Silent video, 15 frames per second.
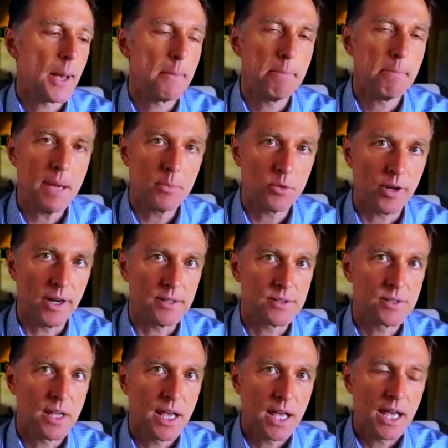
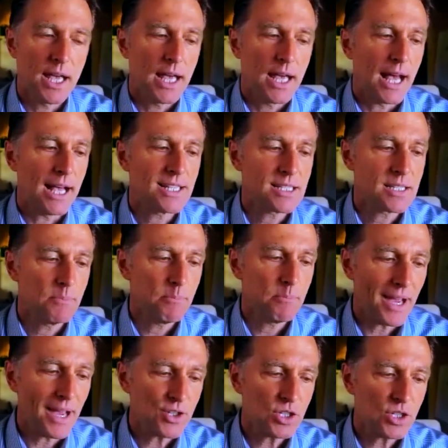membranes,
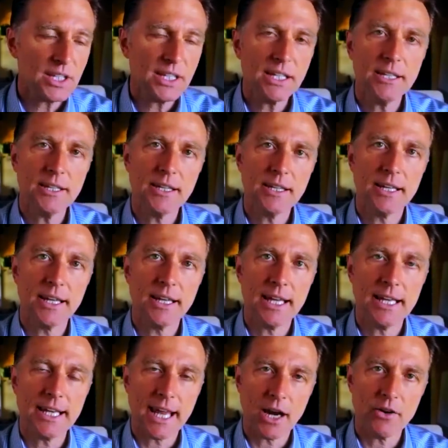especially
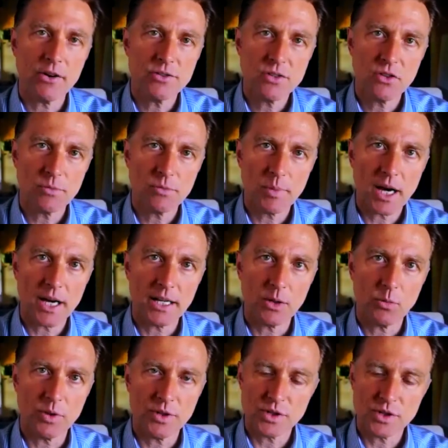in areas of your body
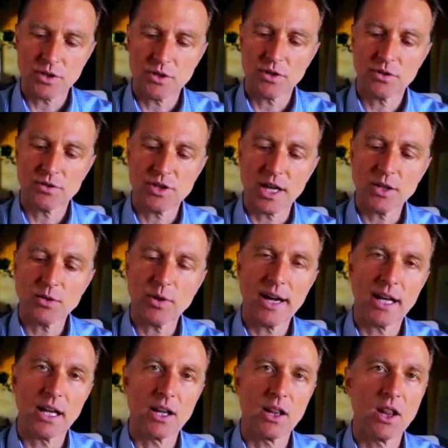which you're
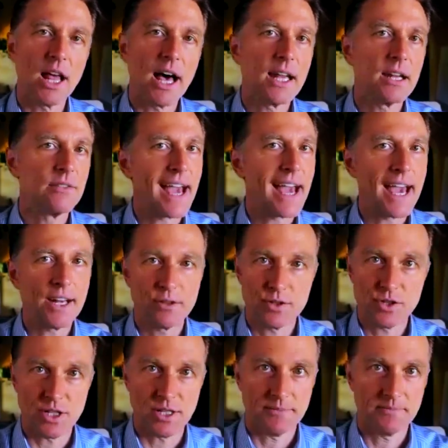generating a lot of
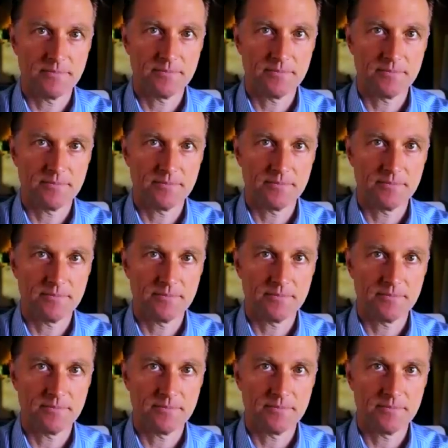energy,